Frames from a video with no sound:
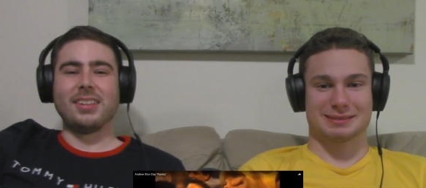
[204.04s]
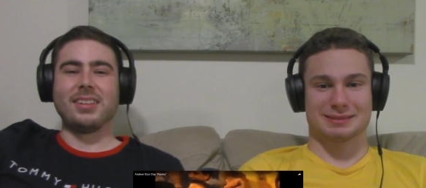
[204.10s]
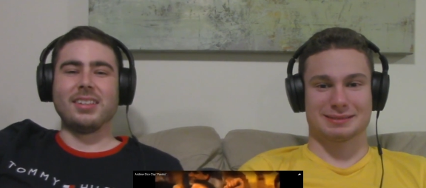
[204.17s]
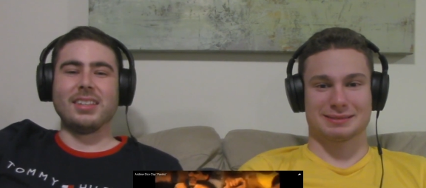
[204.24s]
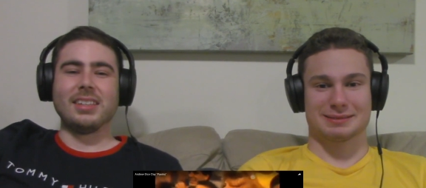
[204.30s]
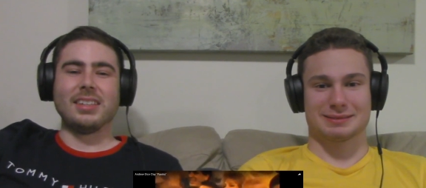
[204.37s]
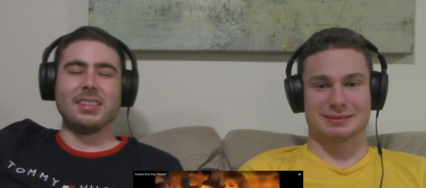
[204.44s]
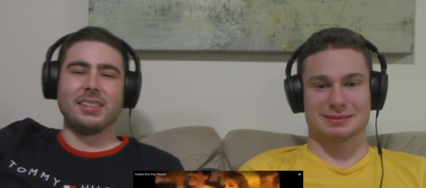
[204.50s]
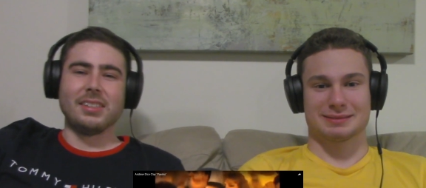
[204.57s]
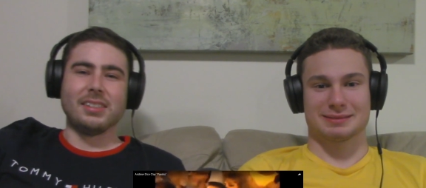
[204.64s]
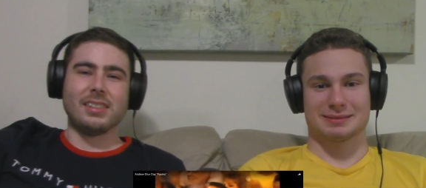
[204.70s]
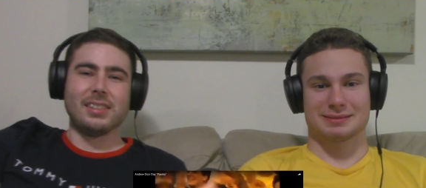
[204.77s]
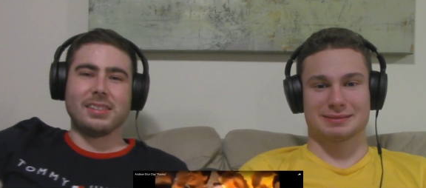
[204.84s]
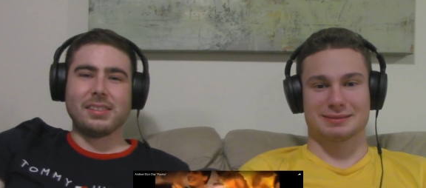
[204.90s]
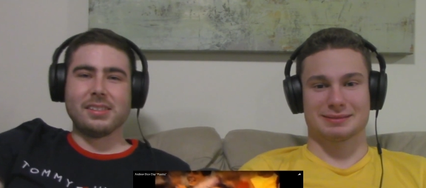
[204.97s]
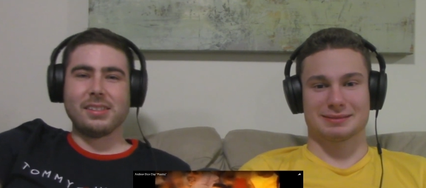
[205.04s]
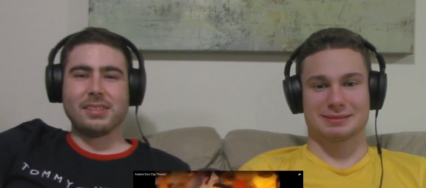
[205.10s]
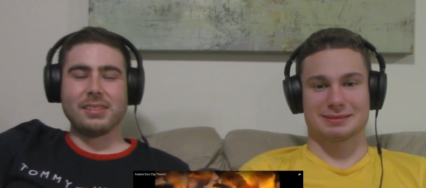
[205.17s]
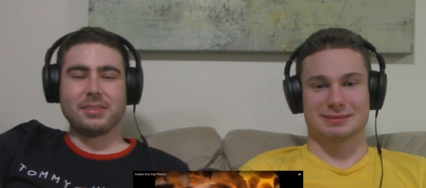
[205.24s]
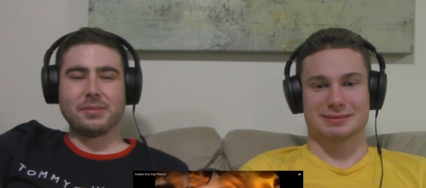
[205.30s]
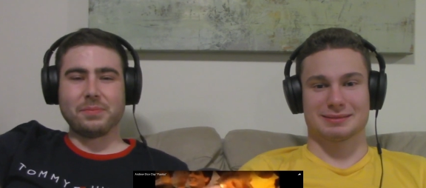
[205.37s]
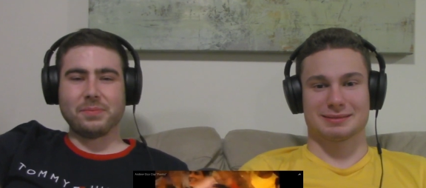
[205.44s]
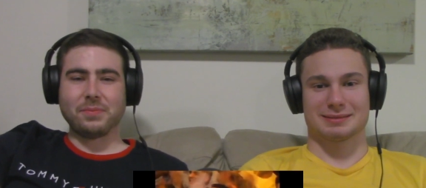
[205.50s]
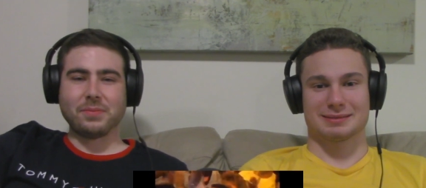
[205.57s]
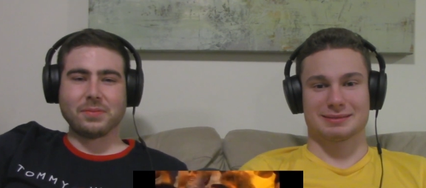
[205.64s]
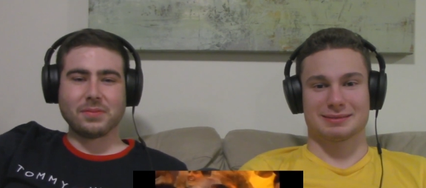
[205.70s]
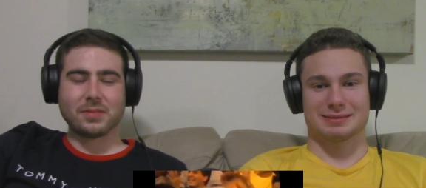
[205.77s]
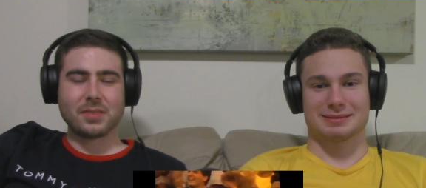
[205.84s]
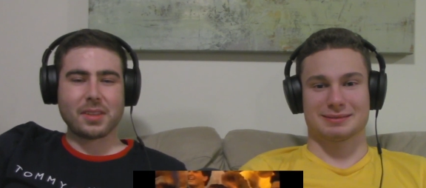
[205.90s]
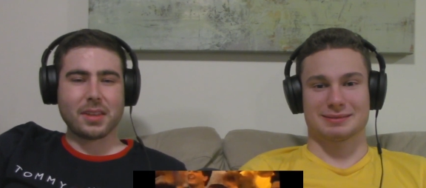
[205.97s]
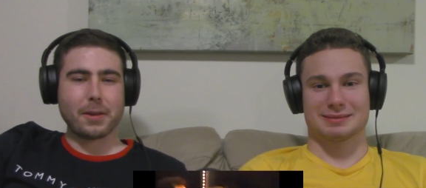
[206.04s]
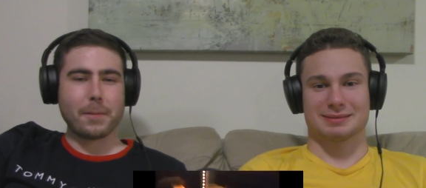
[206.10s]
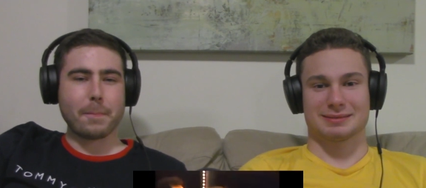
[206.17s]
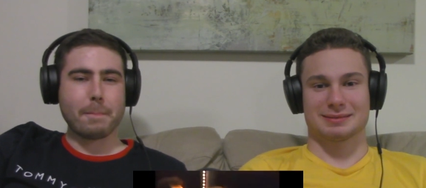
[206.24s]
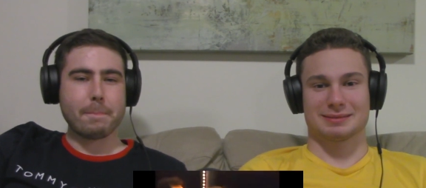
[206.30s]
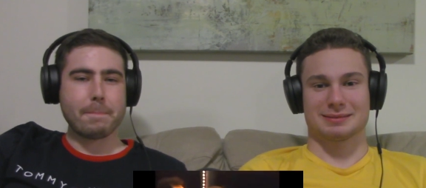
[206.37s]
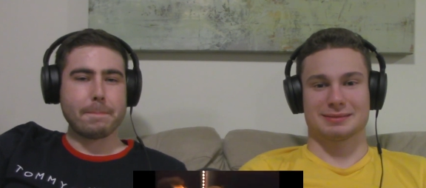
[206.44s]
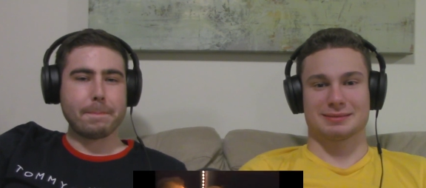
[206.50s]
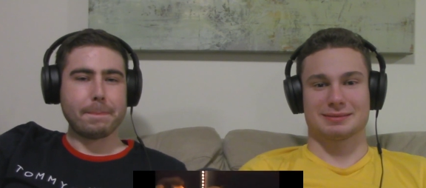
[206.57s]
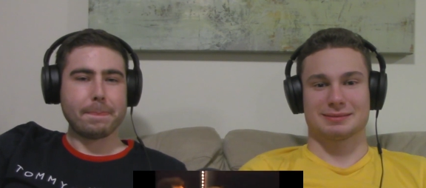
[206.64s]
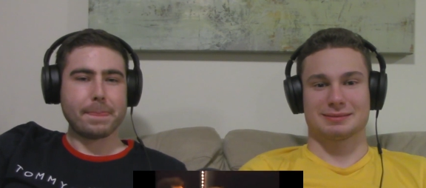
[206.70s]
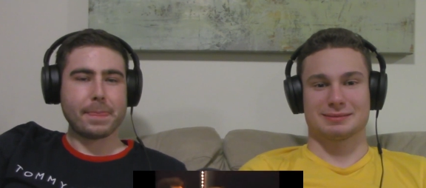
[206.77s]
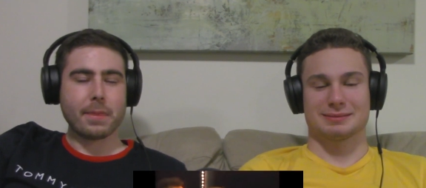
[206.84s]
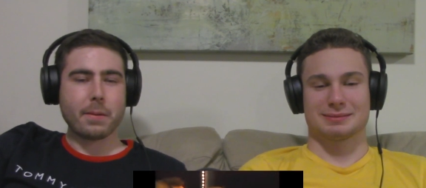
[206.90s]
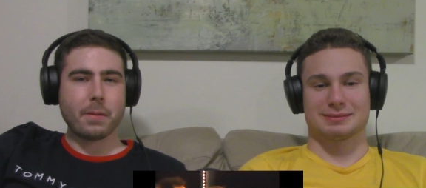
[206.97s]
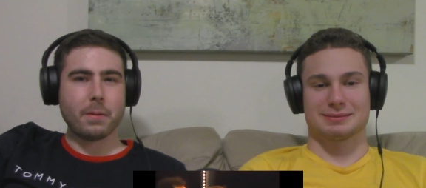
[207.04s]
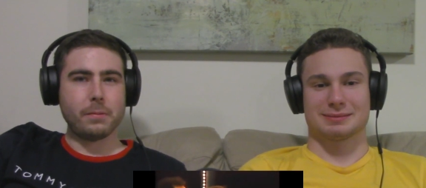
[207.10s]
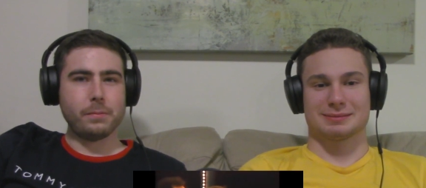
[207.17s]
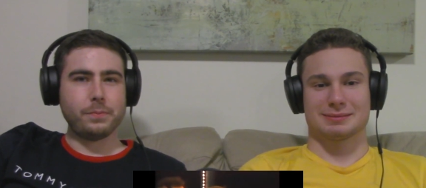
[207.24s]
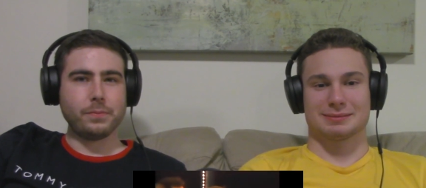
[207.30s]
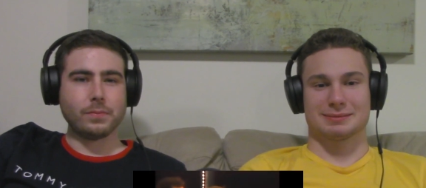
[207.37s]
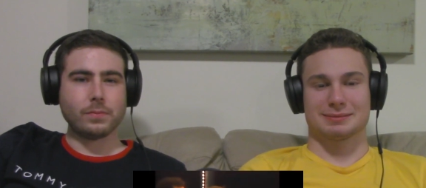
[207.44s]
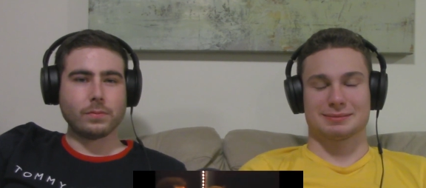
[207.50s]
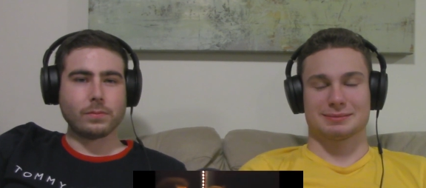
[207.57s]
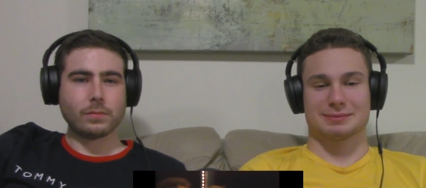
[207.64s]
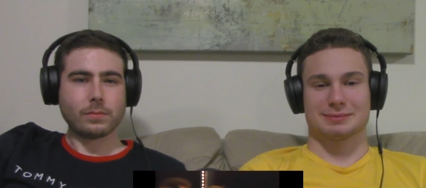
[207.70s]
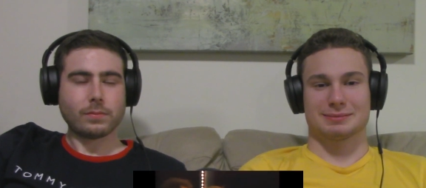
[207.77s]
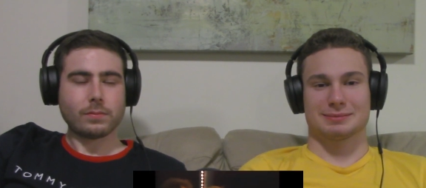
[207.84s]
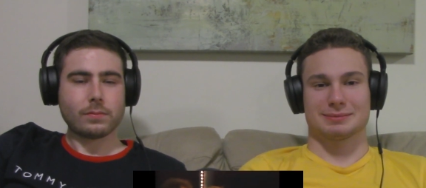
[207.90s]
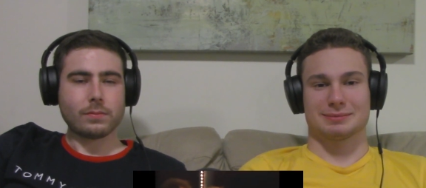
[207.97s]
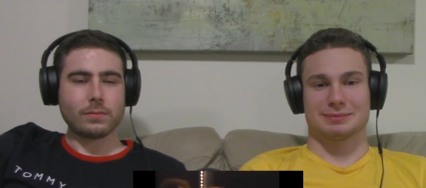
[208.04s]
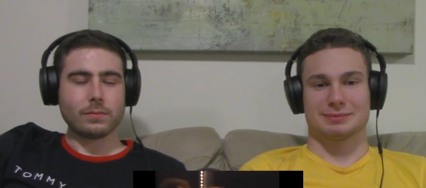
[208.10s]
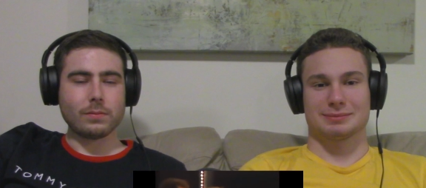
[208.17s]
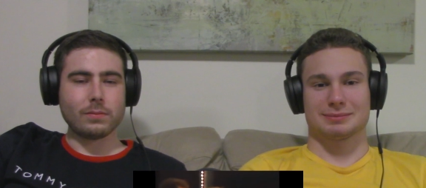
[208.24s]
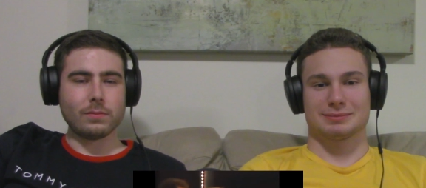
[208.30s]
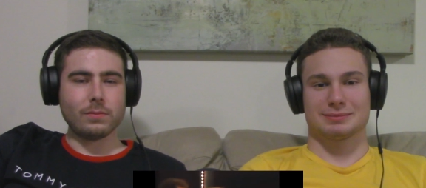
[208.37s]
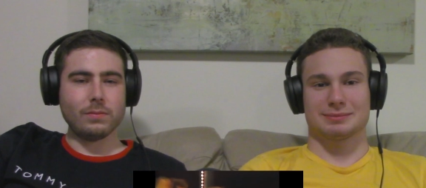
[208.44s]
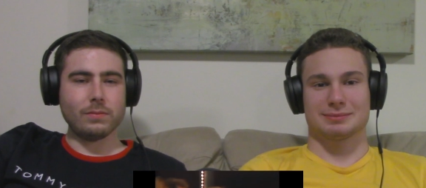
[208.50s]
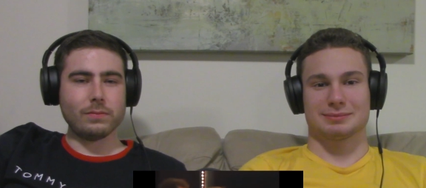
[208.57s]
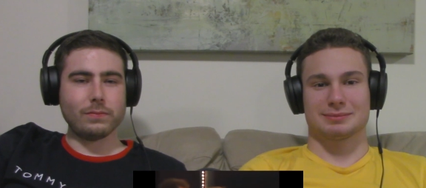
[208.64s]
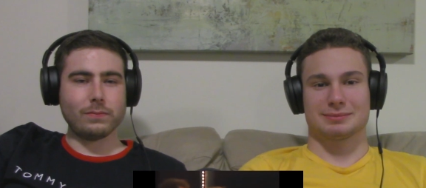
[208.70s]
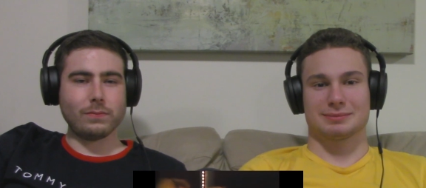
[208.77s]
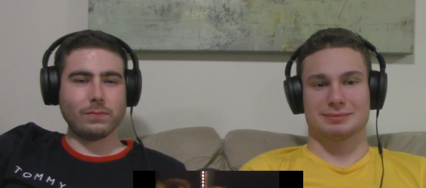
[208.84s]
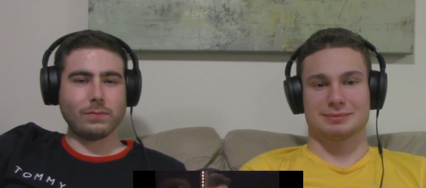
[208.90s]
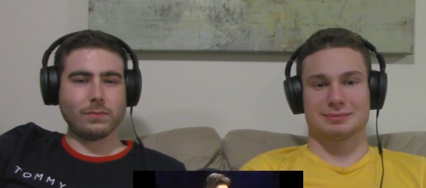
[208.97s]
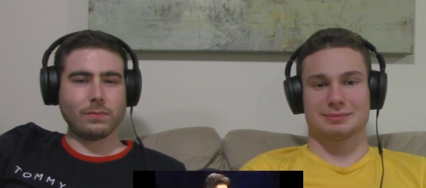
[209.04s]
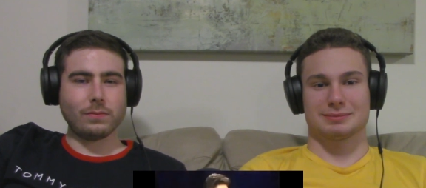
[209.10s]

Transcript: (silence)